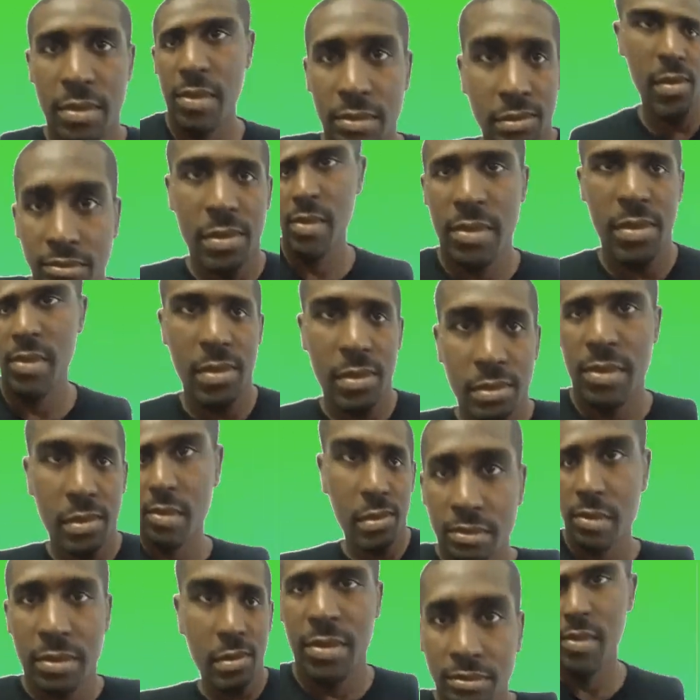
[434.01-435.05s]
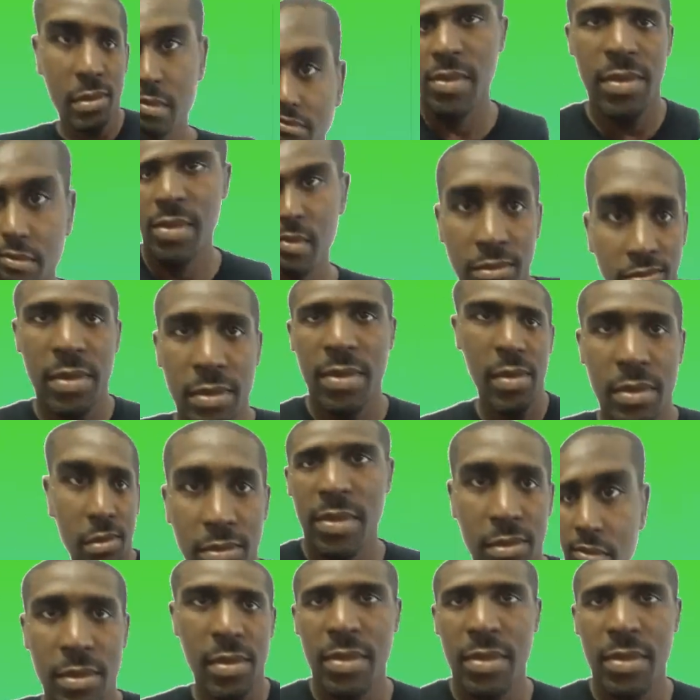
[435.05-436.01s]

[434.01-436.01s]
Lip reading: there are some persons who should fear him.